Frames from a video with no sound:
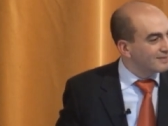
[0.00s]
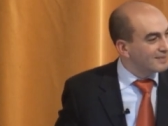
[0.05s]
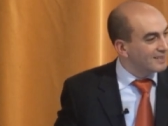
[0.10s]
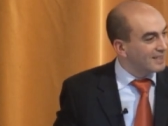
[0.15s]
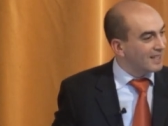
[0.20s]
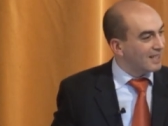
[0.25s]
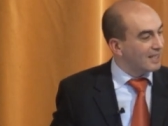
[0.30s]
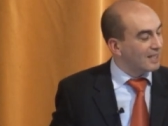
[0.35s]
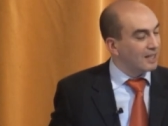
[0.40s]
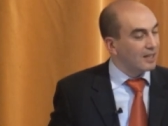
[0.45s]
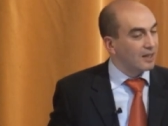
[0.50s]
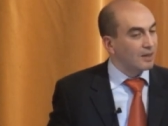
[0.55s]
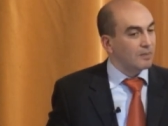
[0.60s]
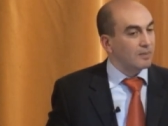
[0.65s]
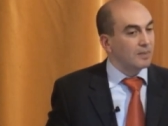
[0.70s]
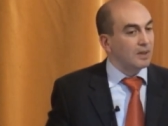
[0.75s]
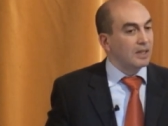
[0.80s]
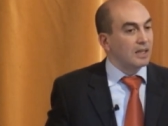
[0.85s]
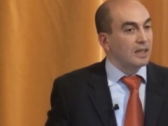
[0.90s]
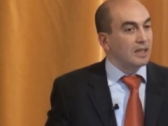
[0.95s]
um,
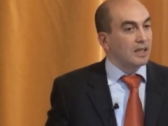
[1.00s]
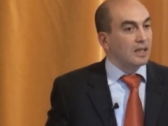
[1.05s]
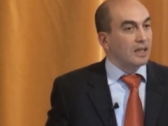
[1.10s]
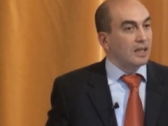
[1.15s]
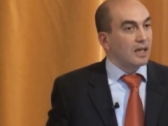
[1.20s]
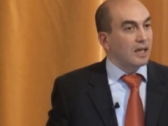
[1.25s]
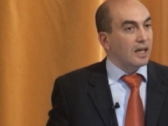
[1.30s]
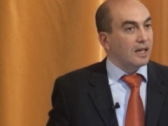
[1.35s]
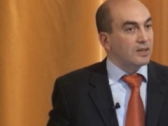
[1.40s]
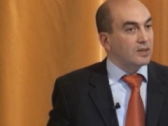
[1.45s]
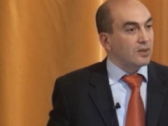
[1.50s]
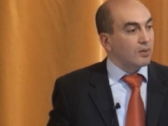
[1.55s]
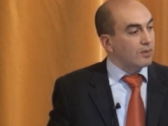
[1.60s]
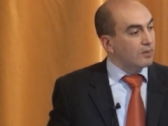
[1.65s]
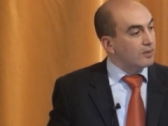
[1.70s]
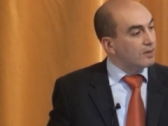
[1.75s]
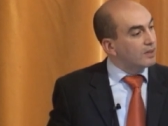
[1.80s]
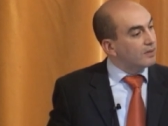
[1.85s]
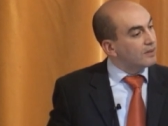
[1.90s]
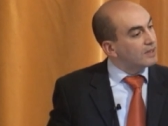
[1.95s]
and so
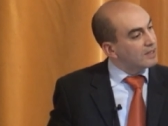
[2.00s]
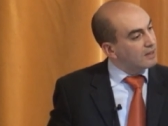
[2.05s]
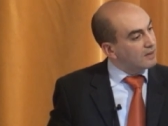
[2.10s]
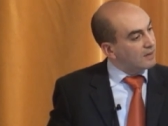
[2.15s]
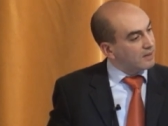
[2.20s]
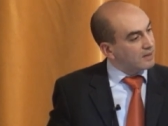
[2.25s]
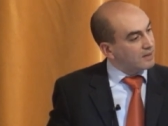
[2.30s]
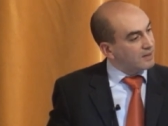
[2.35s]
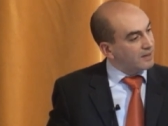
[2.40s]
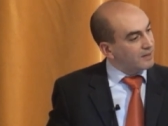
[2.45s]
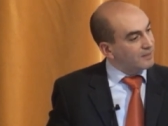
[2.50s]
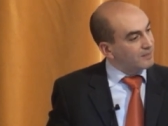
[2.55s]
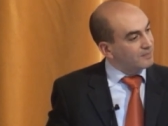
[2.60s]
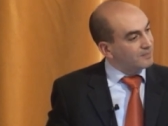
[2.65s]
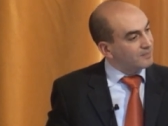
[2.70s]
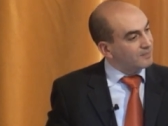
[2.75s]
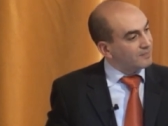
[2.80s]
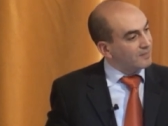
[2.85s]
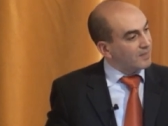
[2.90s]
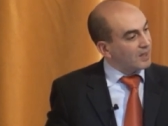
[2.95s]
there is a dark side.
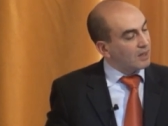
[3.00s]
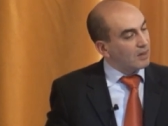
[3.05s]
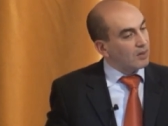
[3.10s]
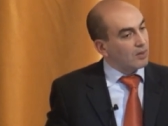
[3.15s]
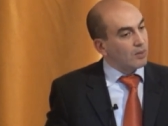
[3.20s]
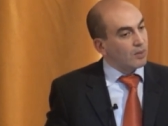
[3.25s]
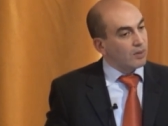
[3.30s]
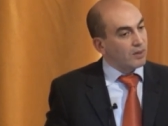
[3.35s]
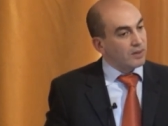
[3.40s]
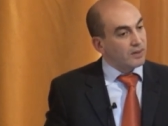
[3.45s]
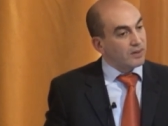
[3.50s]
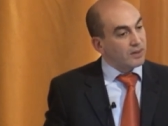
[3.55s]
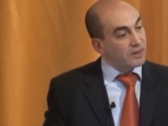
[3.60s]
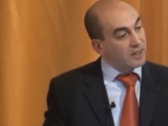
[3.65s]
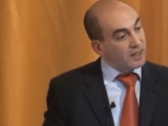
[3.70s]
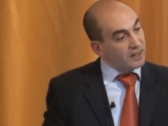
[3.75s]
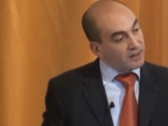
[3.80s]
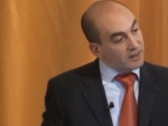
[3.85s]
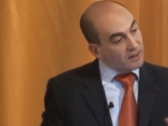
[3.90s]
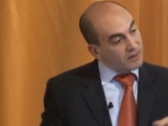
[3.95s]
Or you can
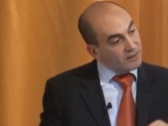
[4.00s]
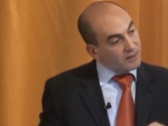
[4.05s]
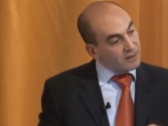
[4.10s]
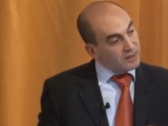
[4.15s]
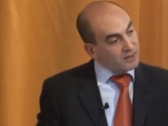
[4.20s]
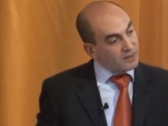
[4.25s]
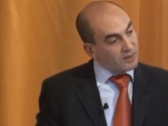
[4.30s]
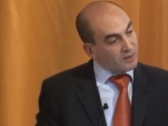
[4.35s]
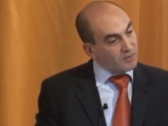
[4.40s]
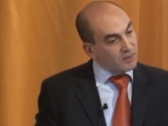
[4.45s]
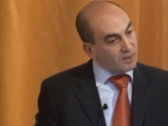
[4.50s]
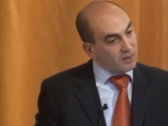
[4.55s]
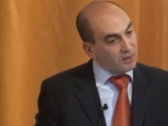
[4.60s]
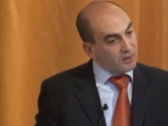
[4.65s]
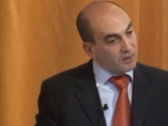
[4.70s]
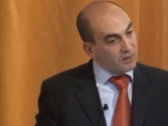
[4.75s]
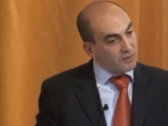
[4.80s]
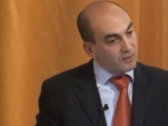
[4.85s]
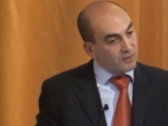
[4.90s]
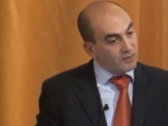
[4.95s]
take the other extreme
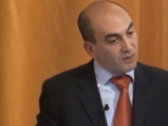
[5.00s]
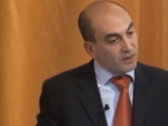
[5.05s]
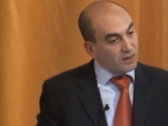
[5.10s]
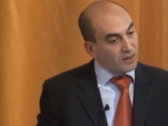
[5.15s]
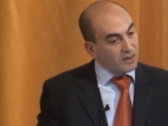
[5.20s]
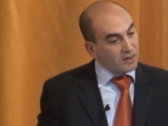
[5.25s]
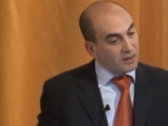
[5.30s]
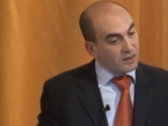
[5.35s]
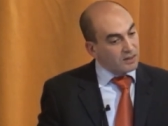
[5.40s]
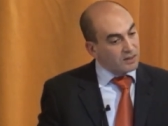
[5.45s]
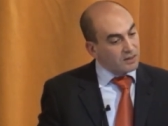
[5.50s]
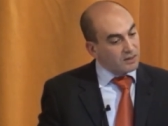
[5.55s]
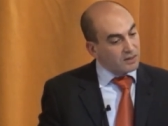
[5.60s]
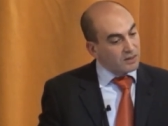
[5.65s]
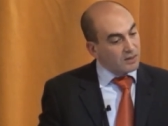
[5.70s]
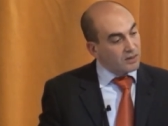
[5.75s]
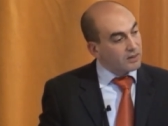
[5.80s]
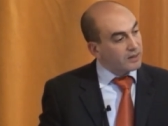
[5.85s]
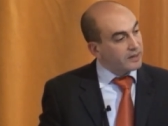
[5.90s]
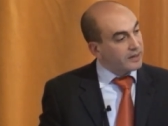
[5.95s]
of uh,
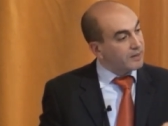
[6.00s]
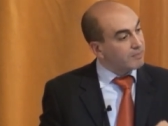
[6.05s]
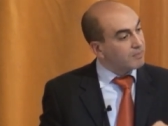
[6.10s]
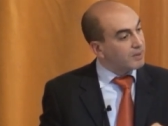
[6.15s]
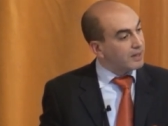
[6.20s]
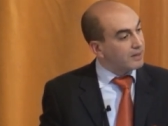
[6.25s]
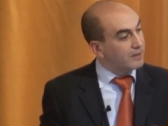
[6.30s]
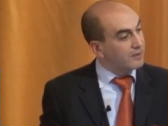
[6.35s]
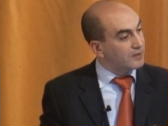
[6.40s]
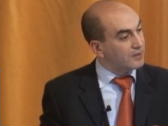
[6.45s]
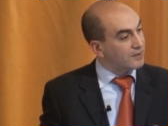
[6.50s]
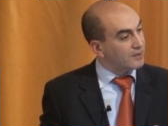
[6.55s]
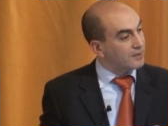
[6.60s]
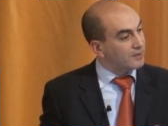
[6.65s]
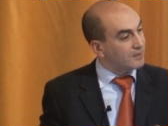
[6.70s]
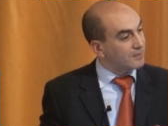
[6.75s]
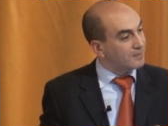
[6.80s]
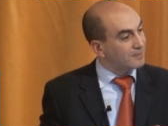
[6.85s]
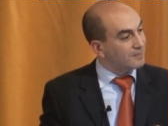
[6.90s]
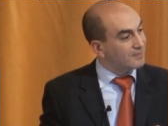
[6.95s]
cochlear implant users.
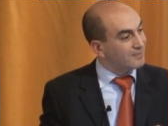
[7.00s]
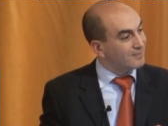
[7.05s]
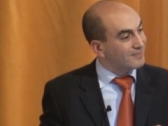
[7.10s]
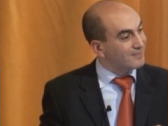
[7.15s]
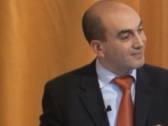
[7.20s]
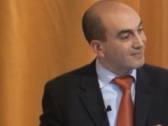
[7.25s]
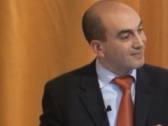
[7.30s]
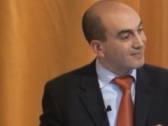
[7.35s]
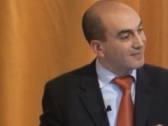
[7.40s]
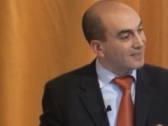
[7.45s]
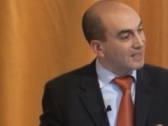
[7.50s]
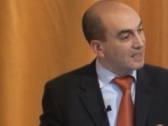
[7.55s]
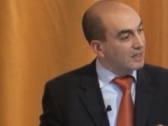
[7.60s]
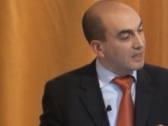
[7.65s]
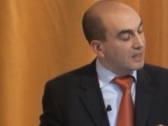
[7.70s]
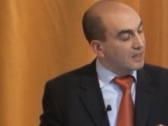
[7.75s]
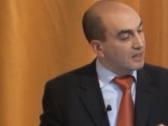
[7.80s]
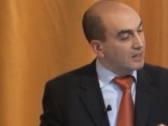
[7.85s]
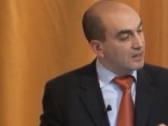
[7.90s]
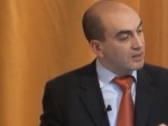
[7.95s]

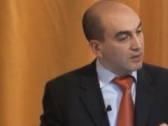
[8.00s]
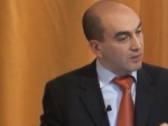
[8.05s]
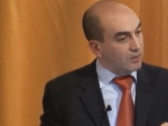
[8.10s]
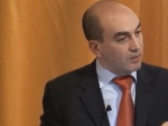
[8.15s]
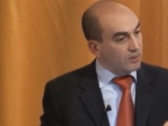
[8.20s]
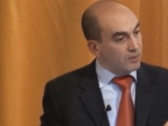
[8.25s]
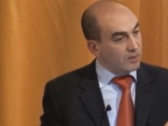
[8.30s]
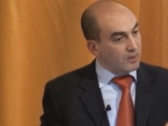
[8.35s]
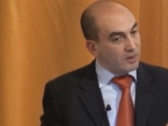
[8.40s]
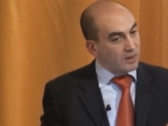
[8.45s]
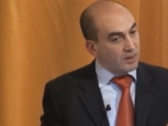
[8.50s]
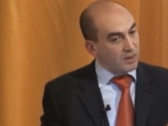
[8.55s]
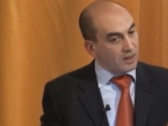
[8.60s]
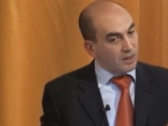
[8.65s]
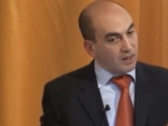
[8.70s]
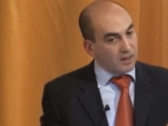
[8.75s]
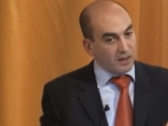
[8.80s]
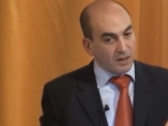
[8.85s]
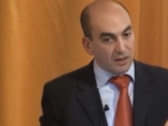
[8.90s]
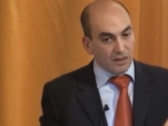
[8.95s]
So uh,
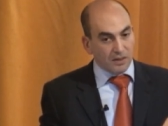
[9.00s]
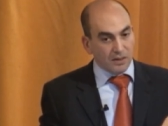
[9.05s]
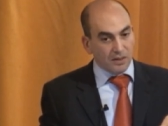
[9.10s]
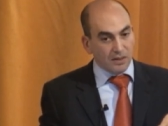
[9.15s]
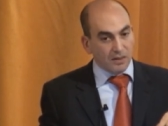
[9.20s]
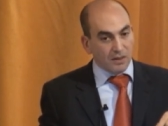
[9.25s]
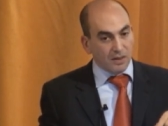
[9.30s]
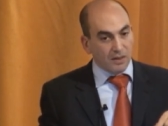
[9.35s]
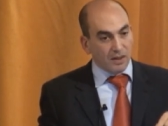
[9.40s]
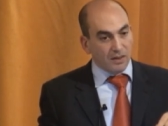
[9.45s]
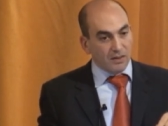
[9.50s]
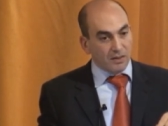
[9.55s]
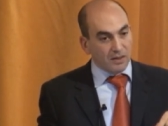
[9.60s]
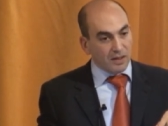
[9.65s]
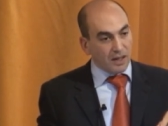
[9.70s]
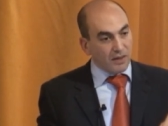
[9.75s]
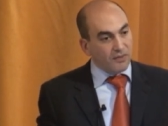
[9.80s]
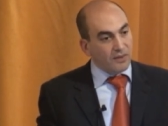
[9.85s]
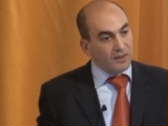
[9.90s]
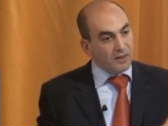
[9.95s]

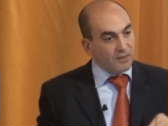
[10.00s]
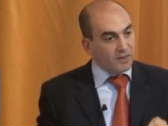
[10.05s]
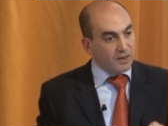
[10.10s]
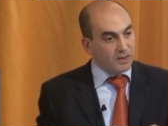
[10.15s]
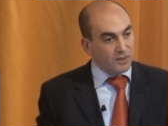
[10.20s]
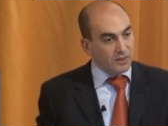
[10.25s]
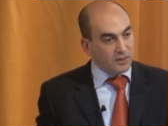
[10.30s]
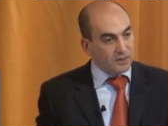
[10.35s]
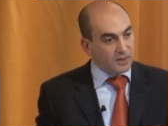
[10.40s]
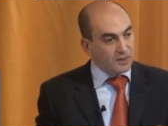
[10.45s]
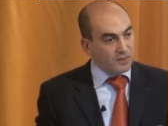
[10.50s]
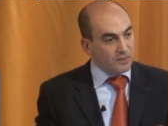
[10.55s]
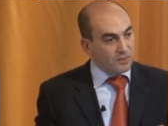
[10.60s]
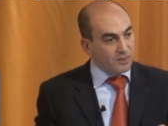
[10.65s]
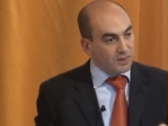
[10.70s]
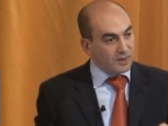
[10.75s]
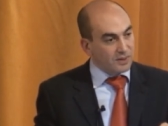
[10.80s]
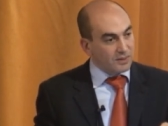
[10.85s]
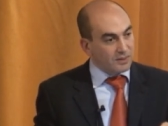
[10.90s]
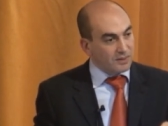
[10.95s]
deaf individuals
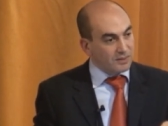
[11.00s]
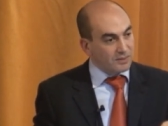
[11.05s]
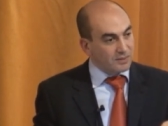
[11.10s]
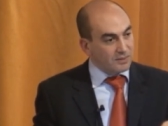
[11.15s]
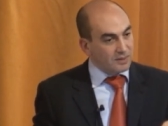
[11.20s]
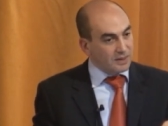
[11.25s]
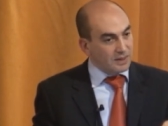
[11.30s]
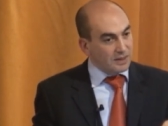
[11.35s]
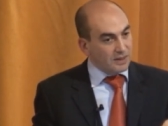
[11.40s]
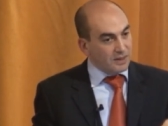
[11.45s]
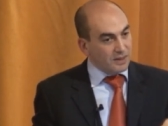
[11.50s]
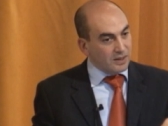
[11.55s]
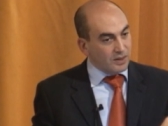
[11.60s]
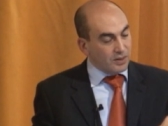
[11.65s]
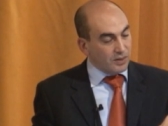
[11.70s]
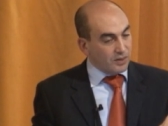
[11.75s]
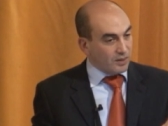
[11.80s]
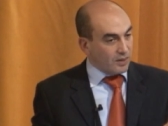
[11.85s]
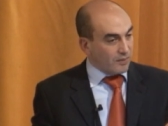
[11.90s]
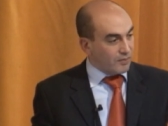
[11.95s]
will,
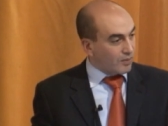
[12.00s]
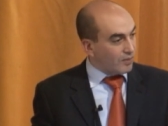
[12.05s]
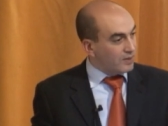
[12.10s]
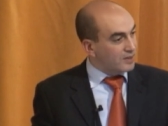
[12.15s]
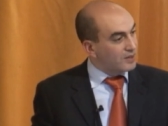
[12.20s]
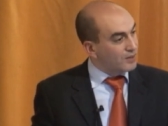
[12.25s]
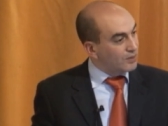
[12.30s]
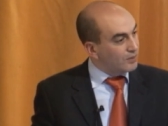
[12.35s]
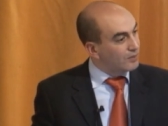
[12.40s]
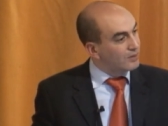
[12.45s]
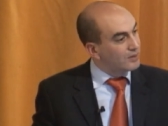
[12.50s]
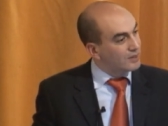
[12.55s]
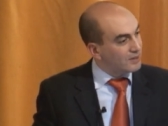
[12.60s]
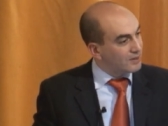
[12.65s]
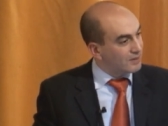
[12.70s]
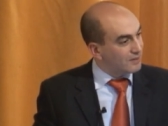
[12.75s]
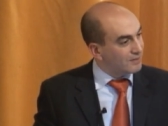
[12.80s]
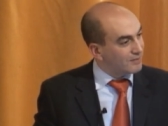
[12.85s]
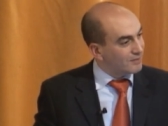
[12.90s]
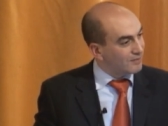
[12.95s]
of course,
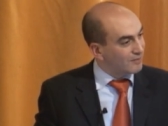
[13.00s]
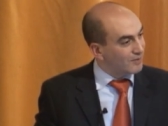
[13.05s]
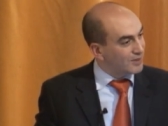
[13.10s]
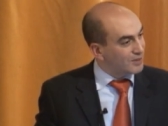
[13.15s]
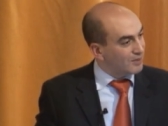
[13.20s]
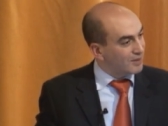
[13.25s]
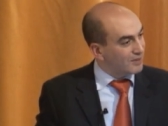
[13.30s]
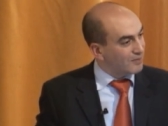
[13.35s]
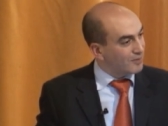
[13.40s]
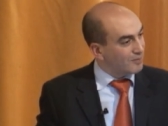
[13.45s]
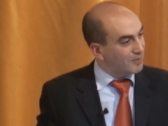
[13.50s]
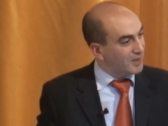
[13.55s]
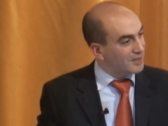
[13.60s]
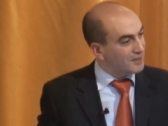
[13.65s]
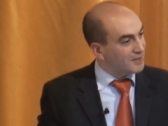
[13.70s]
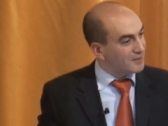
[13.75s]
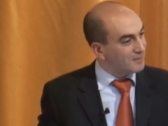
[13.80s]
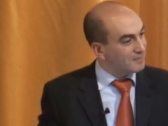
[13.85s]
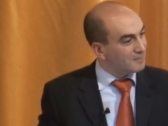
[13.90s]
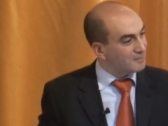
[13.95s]
use visual information